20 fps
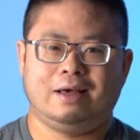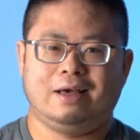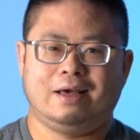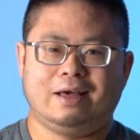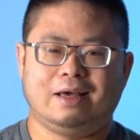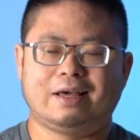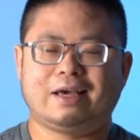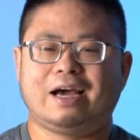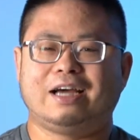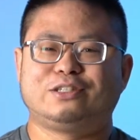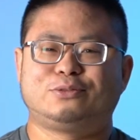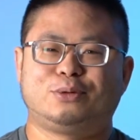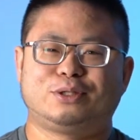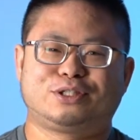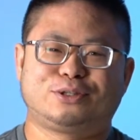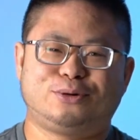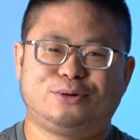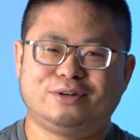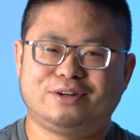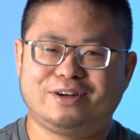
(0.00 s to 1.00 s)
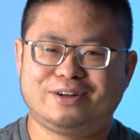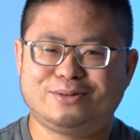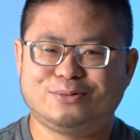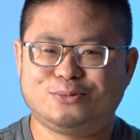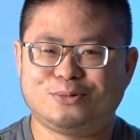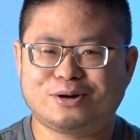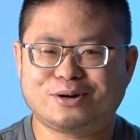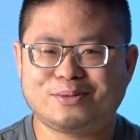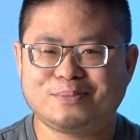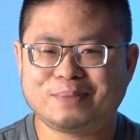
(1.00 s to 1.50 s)
Hey guys, what's going on?
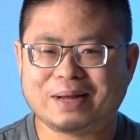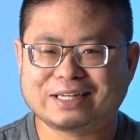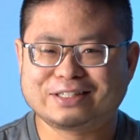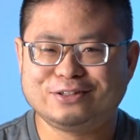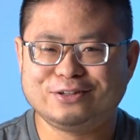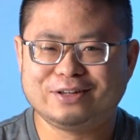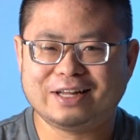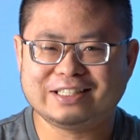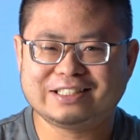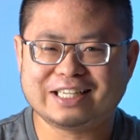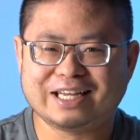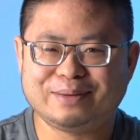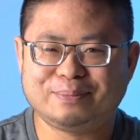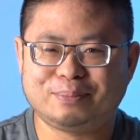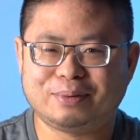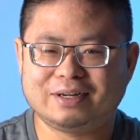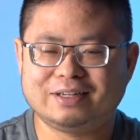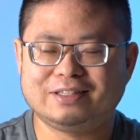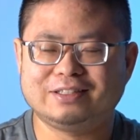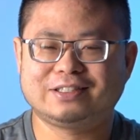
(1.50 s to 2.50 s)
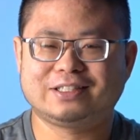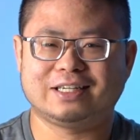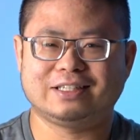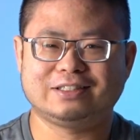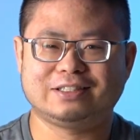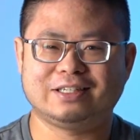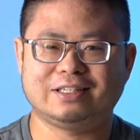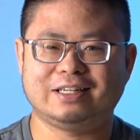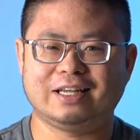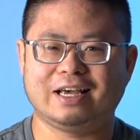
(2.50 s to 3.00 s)
Welcome back to Lights and Buttons,
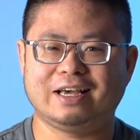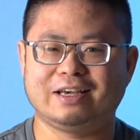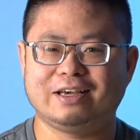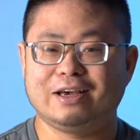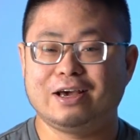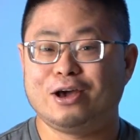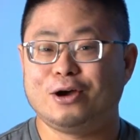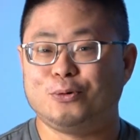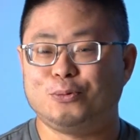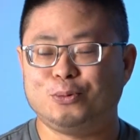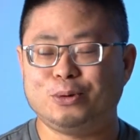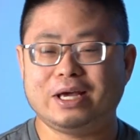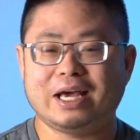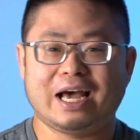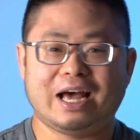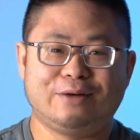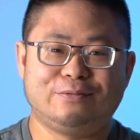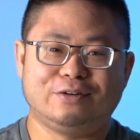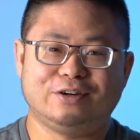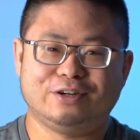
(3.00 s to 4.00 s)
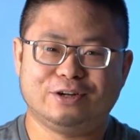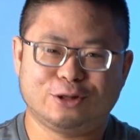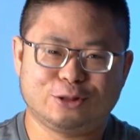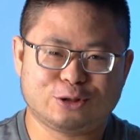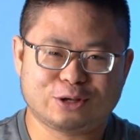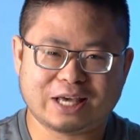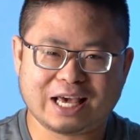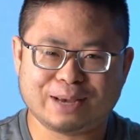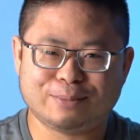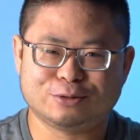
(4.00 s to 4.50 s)
and today we have
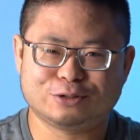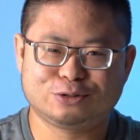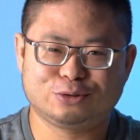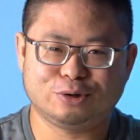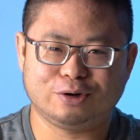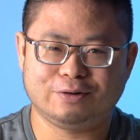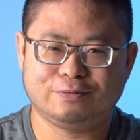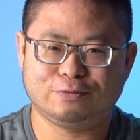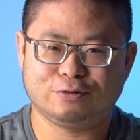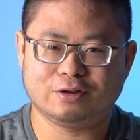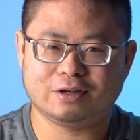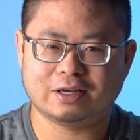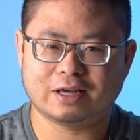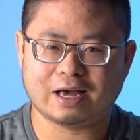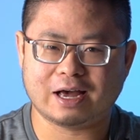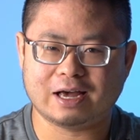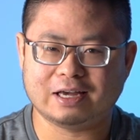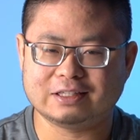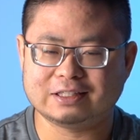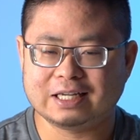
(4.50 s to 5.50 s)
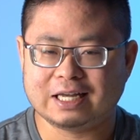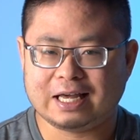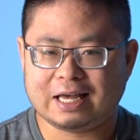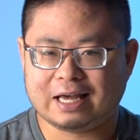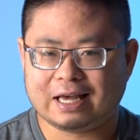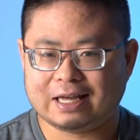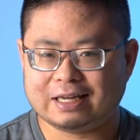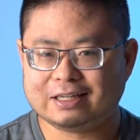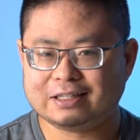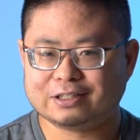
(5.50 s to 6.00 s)
another camera story for you guys,
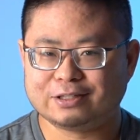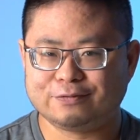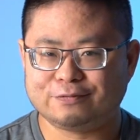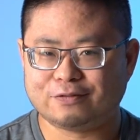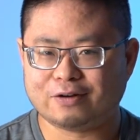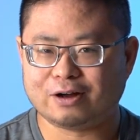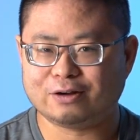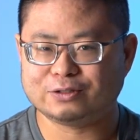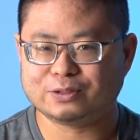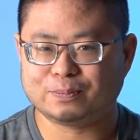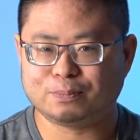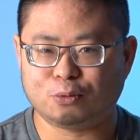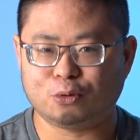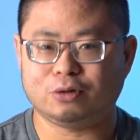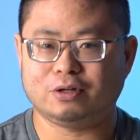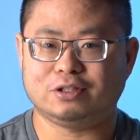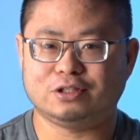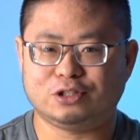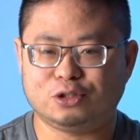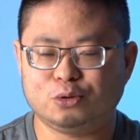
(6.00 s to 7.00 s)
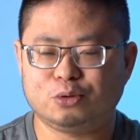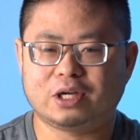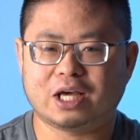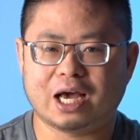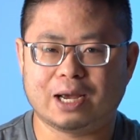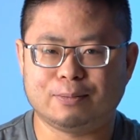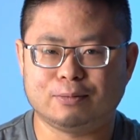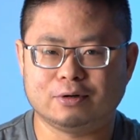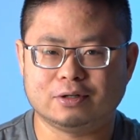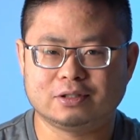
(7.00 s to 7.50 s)
and this involves point and shoot
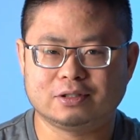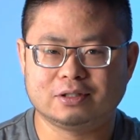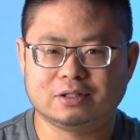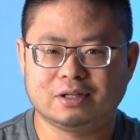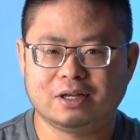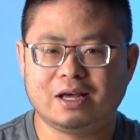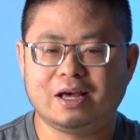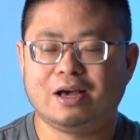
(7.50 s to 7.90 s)
cameras.